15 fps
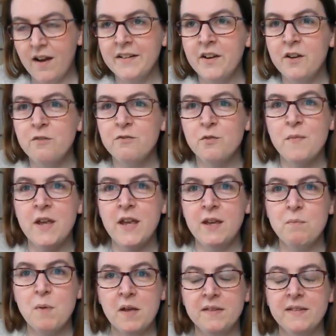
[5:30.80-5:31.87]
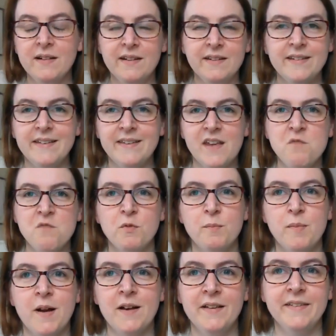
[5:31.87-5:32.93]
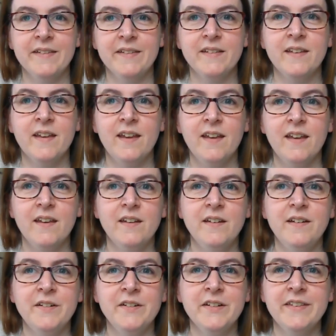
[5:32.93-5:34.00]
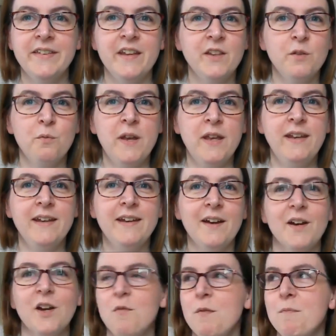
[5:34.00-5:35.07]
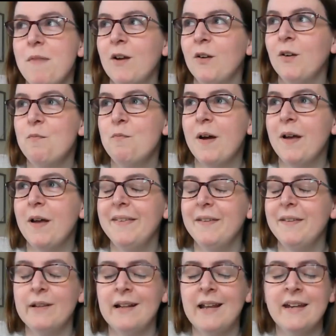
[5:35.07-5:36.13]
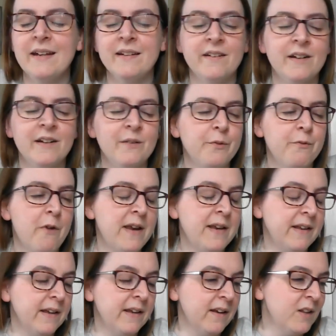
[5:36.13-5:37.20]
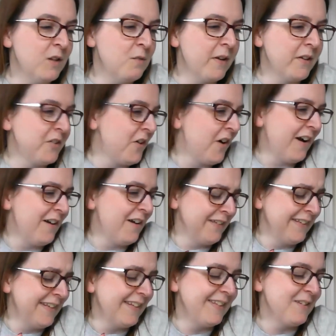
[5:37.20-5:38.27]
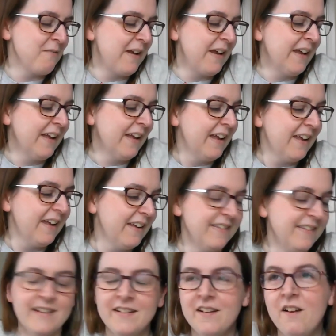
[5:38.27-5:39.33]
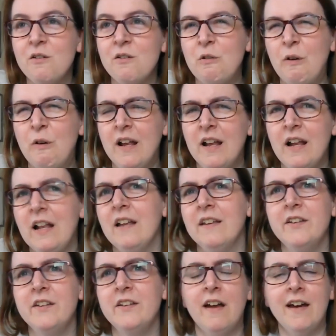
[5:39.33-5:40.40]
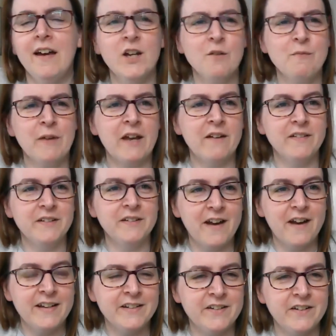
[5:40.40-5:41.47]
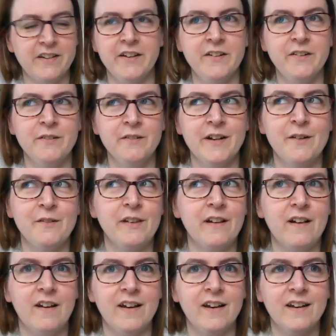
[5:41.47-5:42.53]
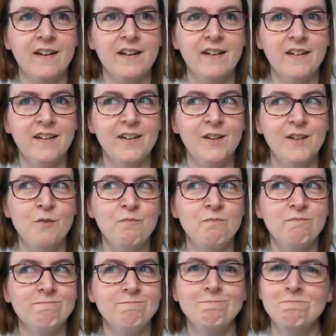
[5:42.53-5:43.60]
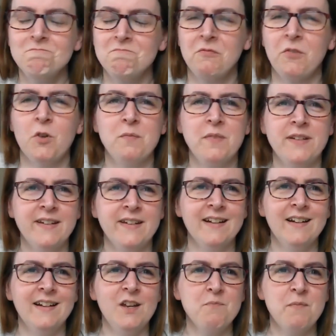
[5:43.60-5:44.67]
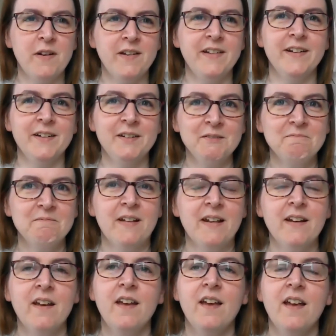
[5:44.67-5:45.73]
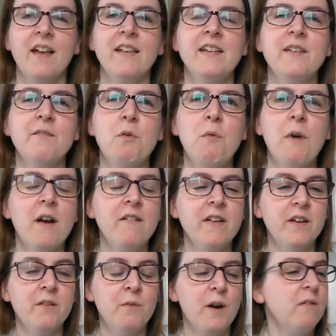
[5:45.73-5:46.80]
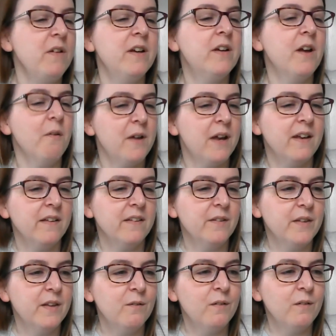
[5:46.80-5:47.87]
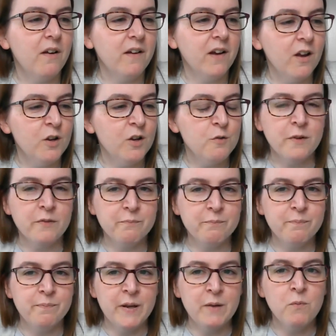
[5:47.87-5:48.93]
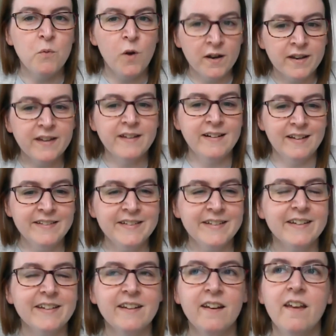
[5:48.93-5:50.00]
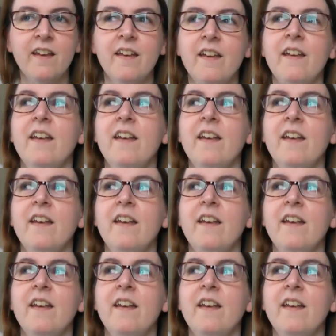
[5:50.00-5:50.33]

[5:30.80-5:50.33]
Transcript: I know for me personally, as a disabled person, just the other week, coming back on the bus, it was late at night, it was raining, and the bus driver said to me, said, "Oh, so you like coming out in the rain, do you?" And I was like, not particularly, but And they said, "Well, where are you going?" So I said, "I'm going home. I've been working in London."